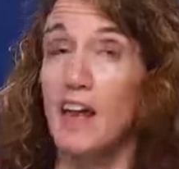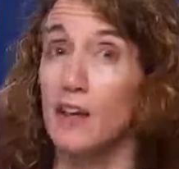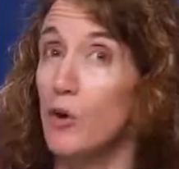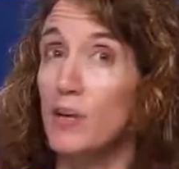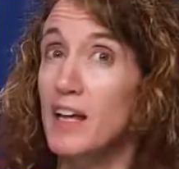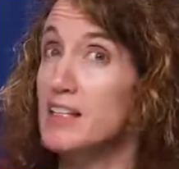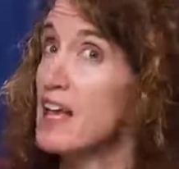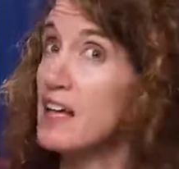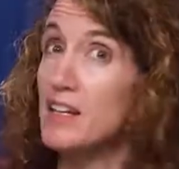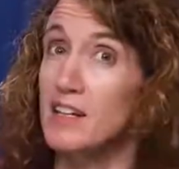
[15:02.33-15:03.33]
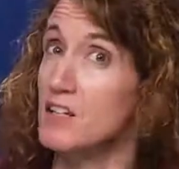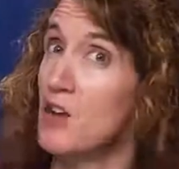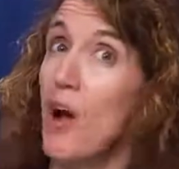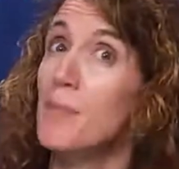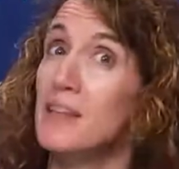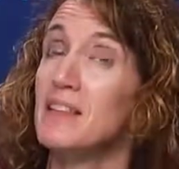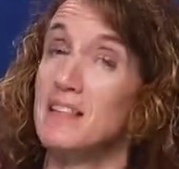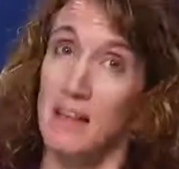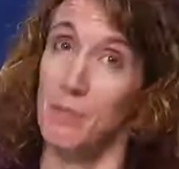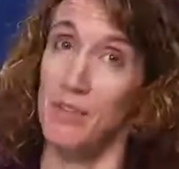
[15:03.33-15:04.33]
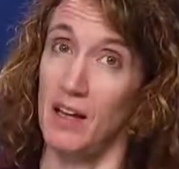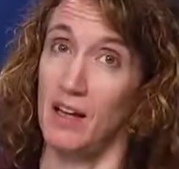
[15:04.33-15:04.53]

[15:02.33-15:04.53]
a lowercase n does not mean the same thing.